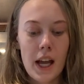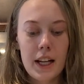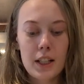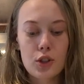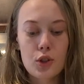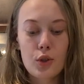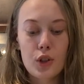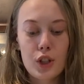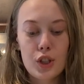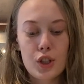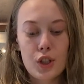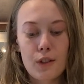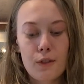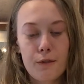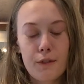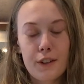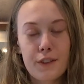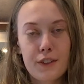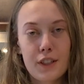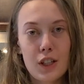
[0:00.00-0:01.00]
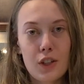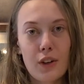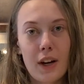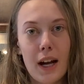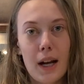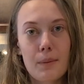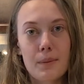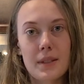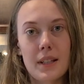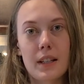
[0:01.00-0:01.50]
250
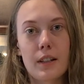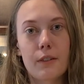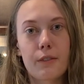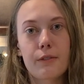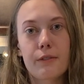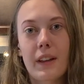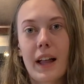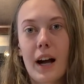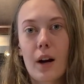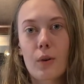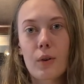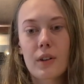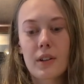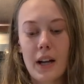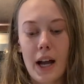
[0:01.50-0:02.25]
grams of flour.